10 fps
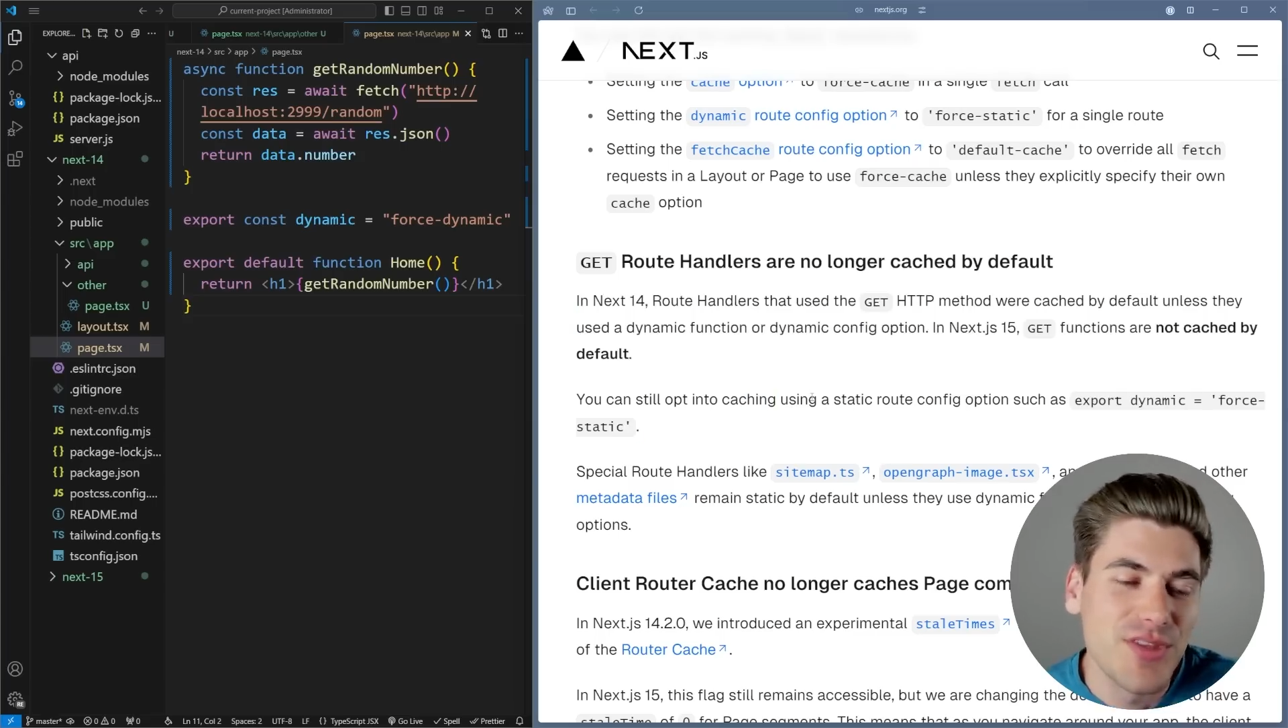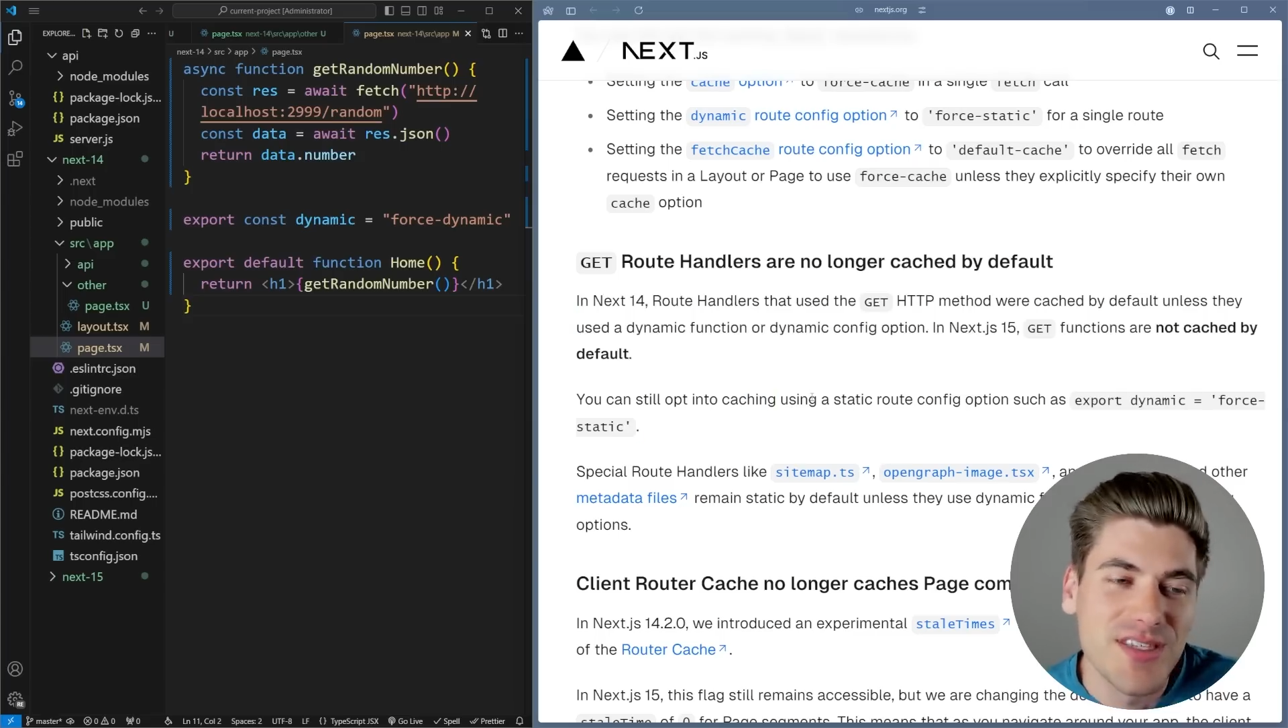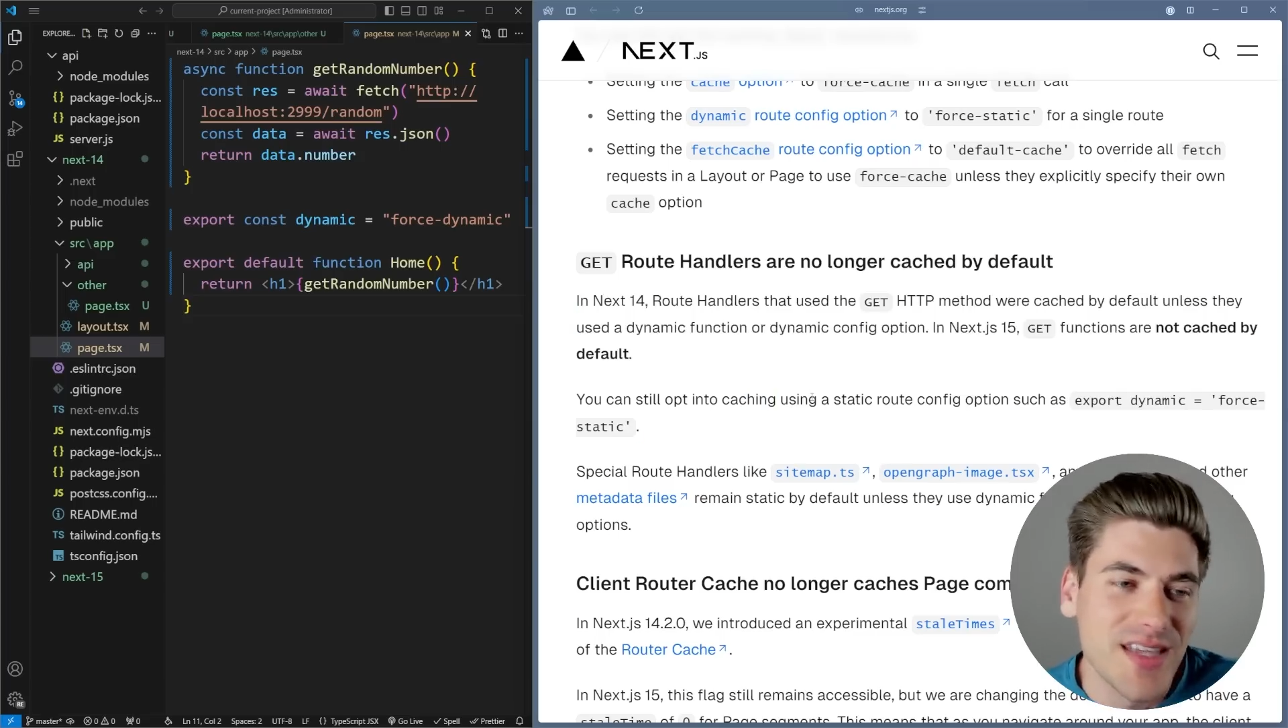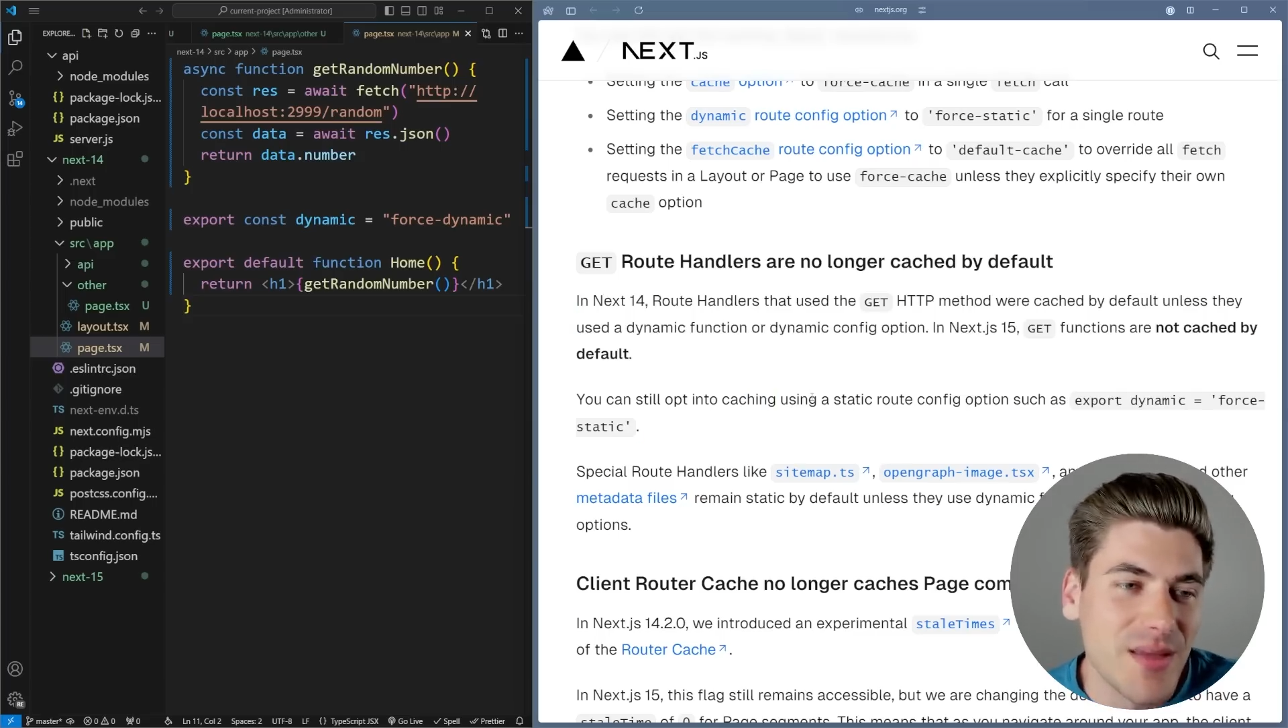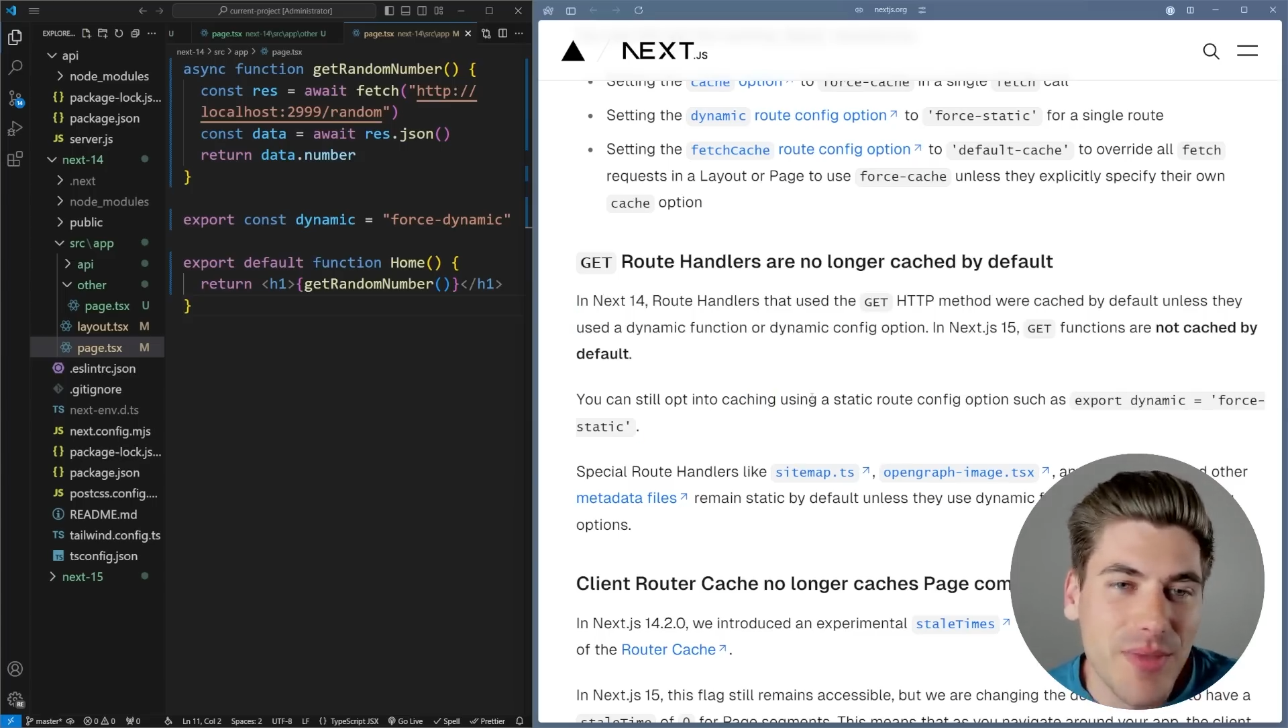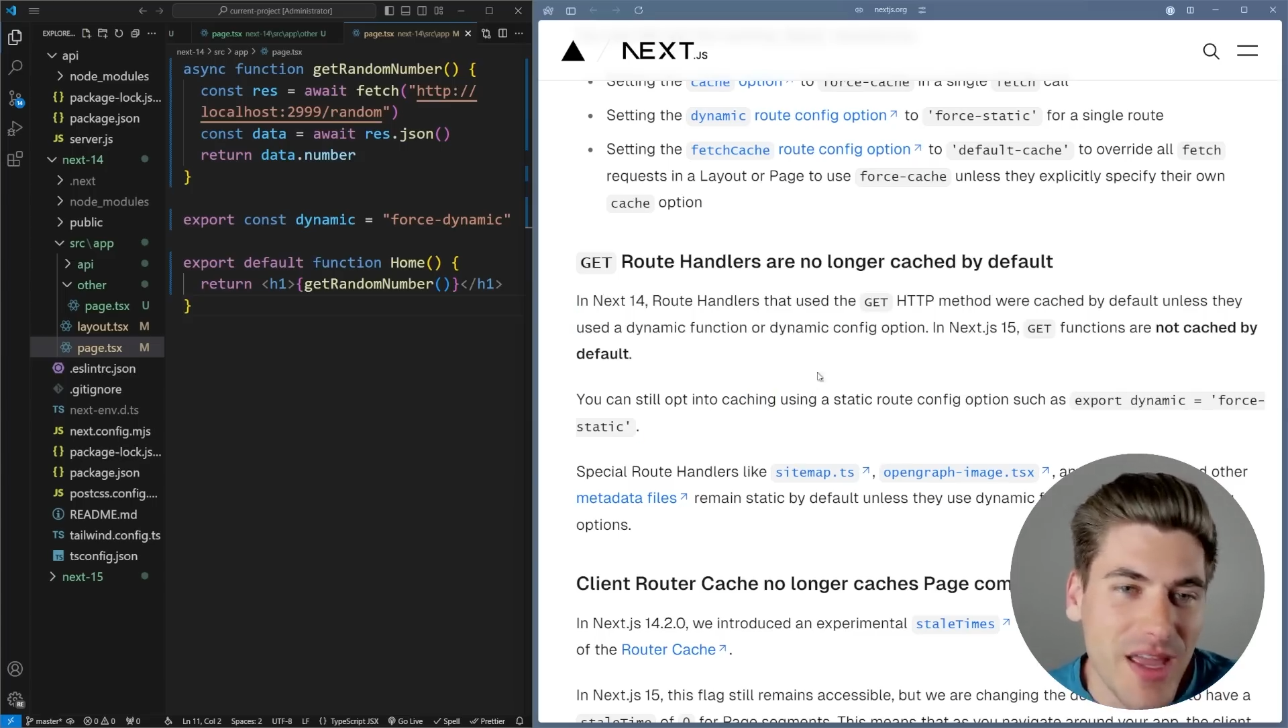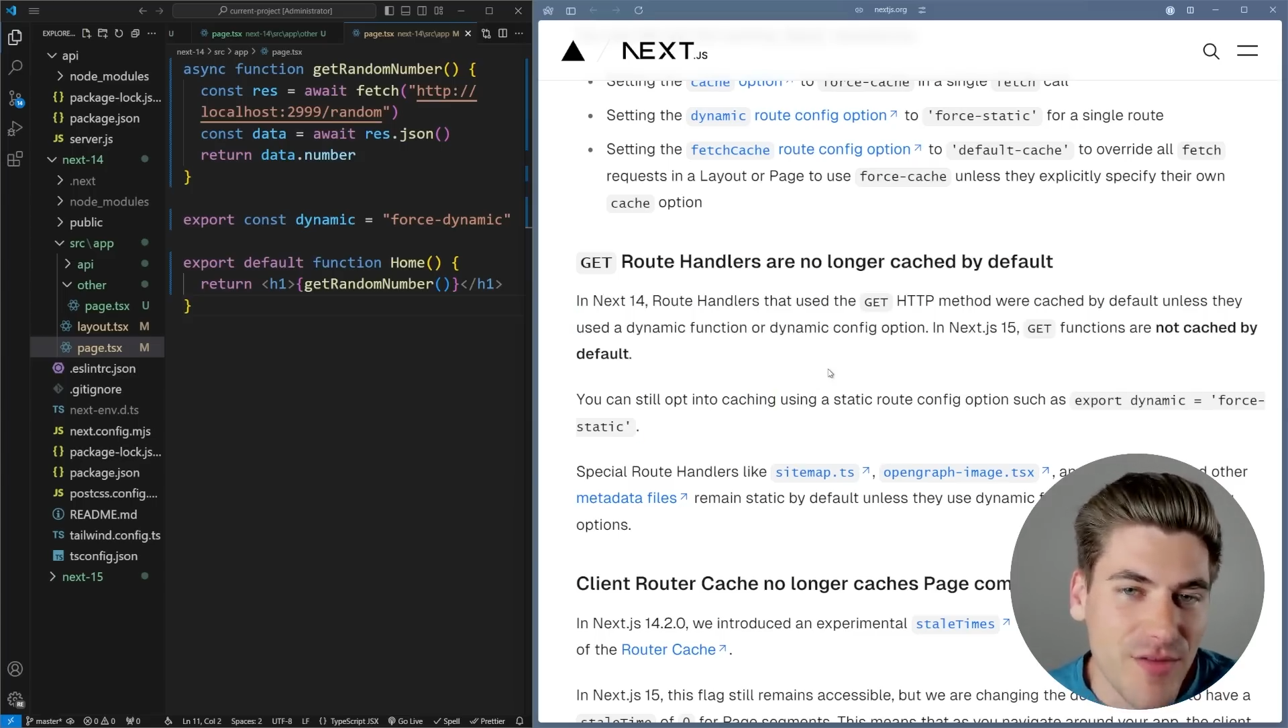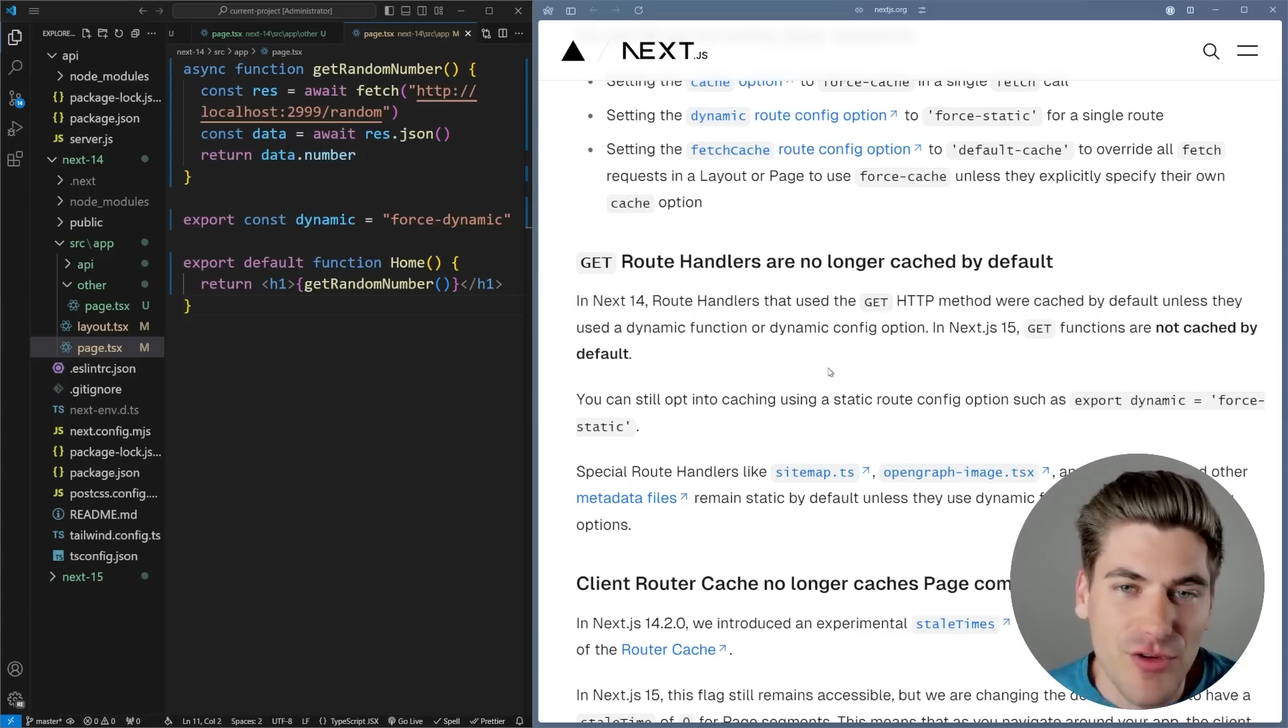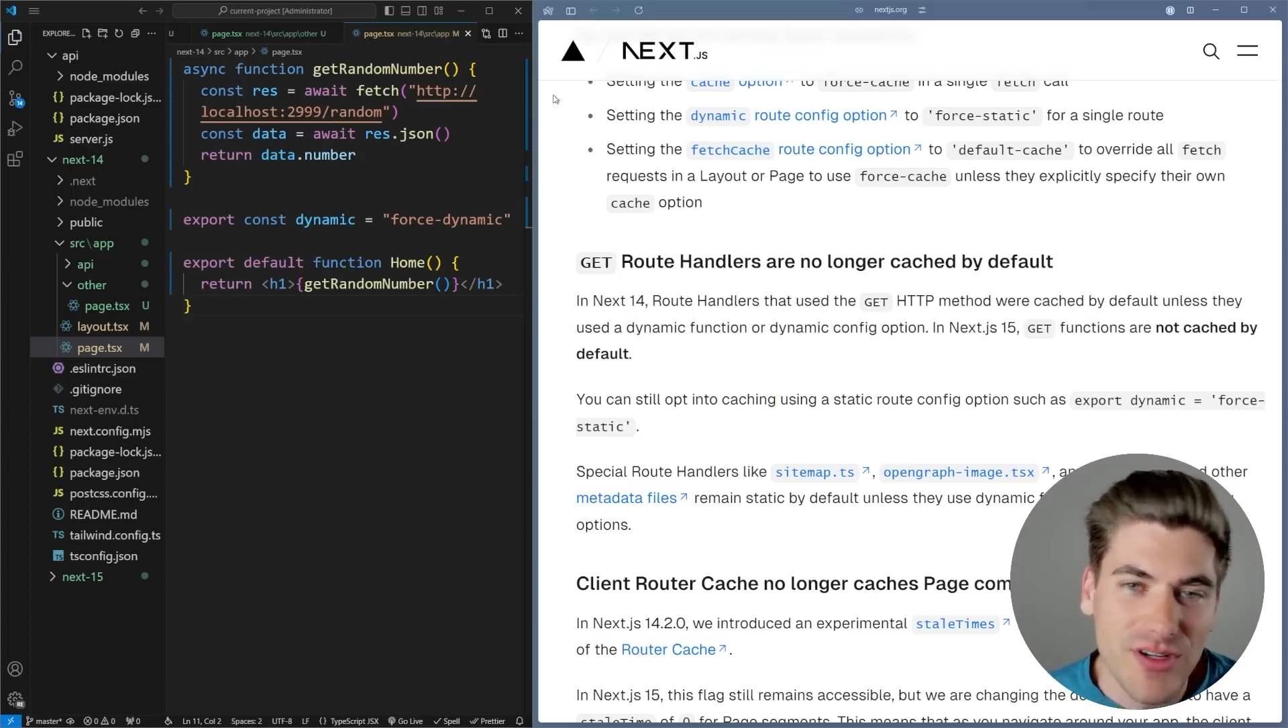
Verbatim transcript: same behavior